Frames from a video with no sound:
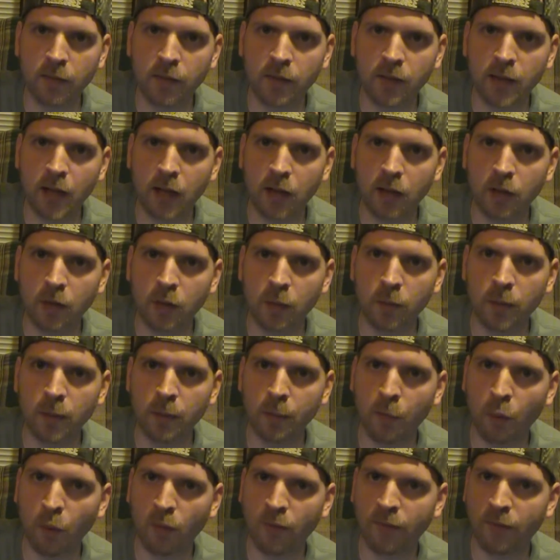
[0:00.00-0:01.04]
it that little bit
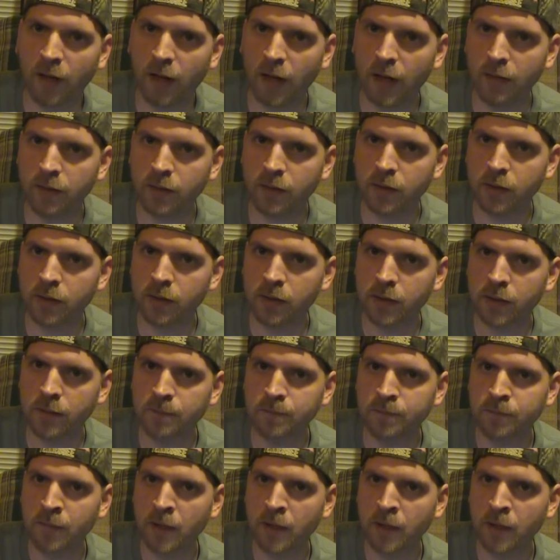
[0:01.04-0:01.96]
more flavor to it.